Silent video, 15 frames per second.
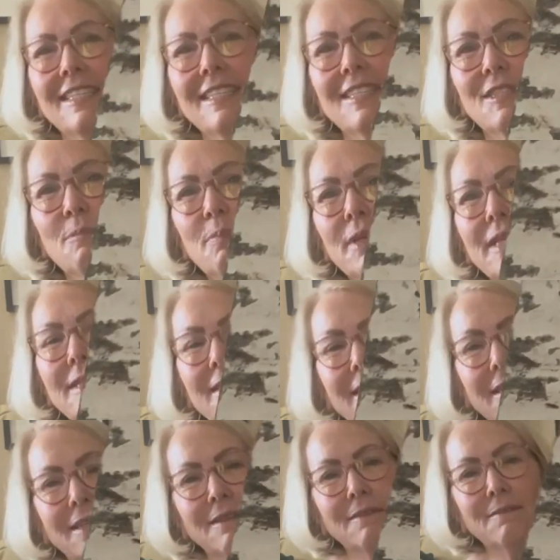is a piece
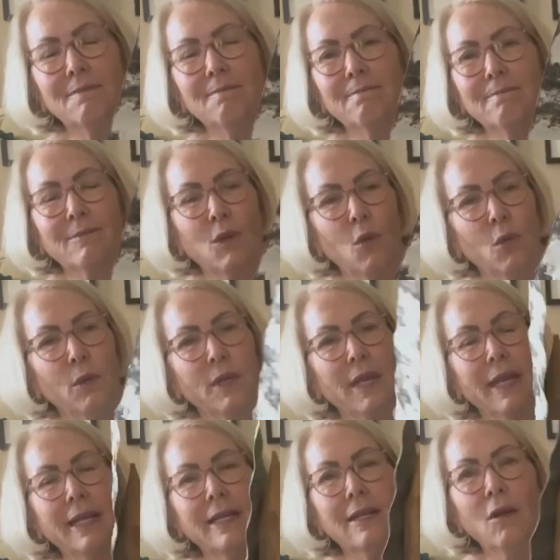of
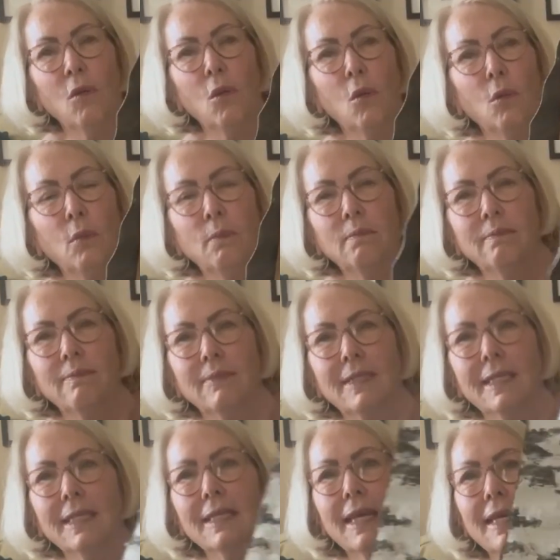corrugated old
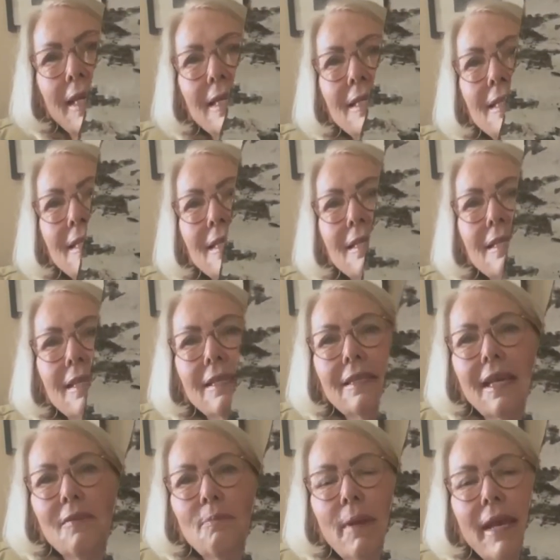tin, I guess it is, that
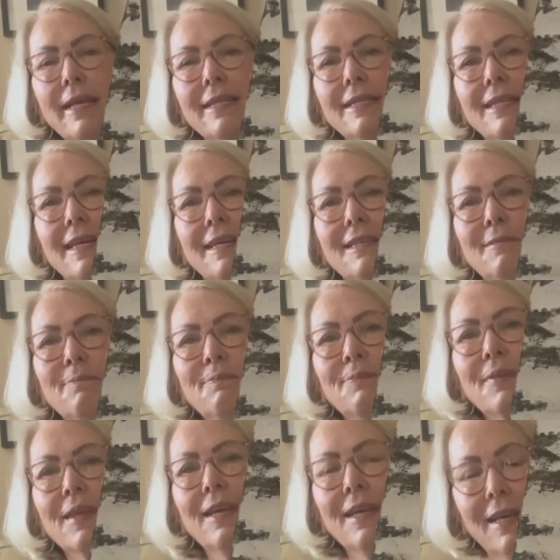they painted
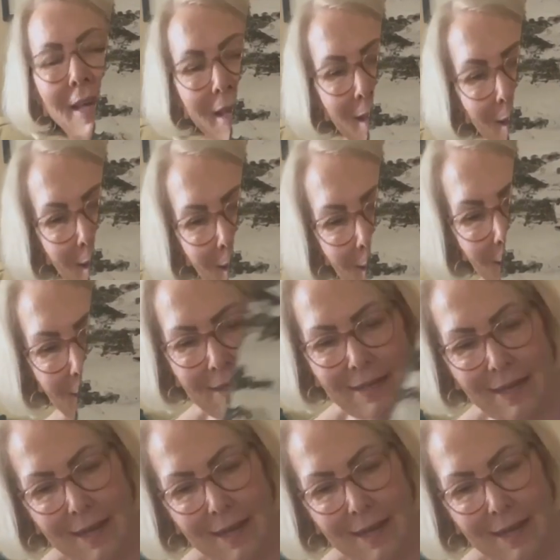up. And